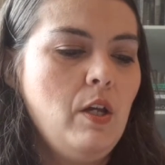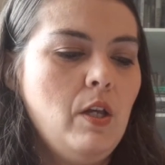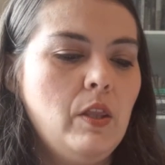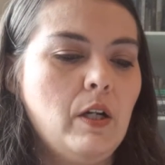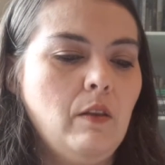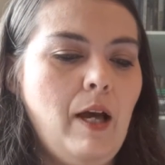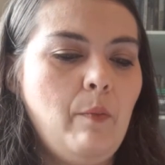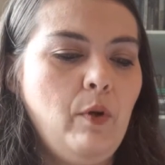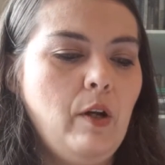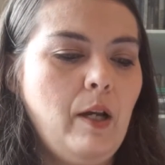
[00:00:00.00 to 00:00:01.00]
their
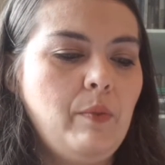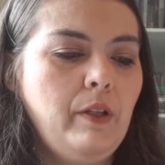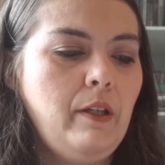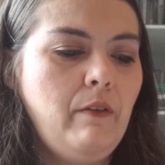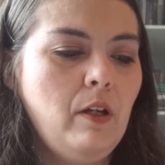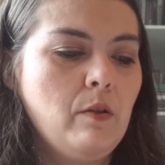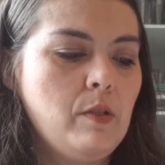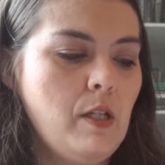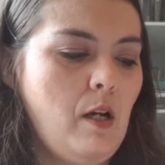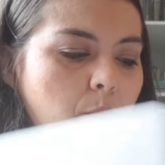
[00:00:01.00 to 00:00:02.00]
lap book. I believe it
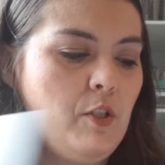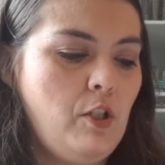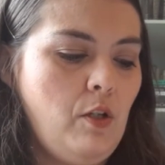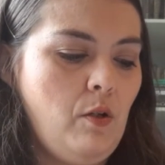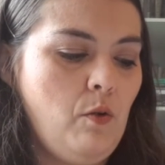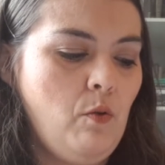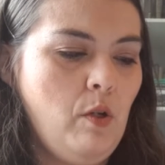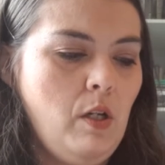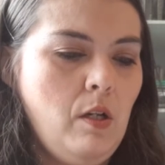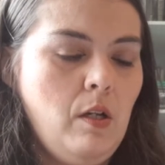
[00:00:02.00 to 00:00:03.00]
goes up to
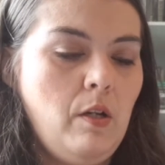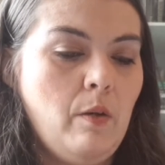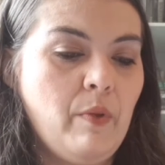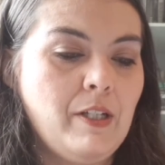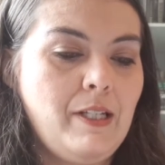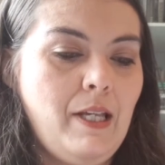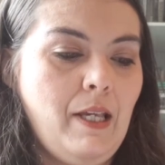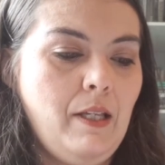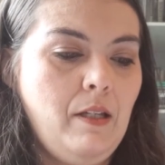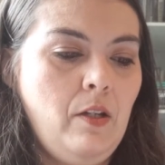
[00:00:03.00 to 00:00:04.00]
number
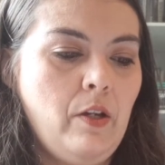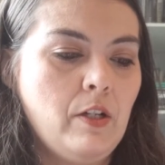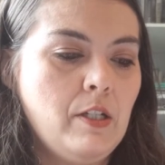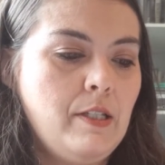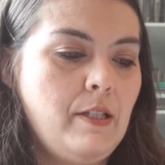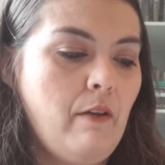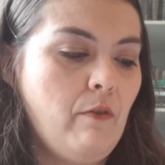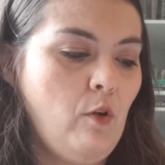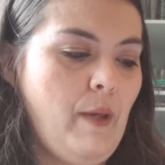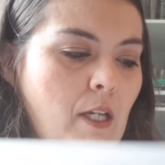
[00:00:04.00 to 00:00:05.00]
10. There are
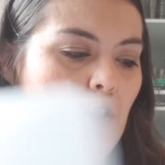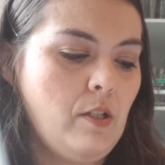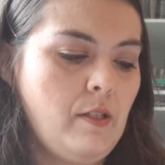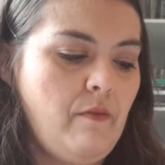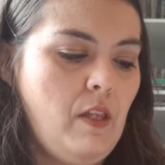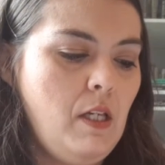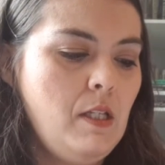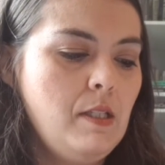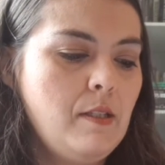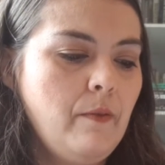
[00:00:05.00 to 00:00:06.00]
several pages of
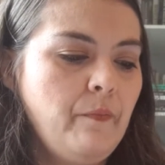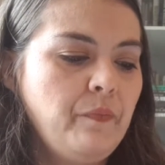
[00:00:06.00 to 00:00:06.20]
these.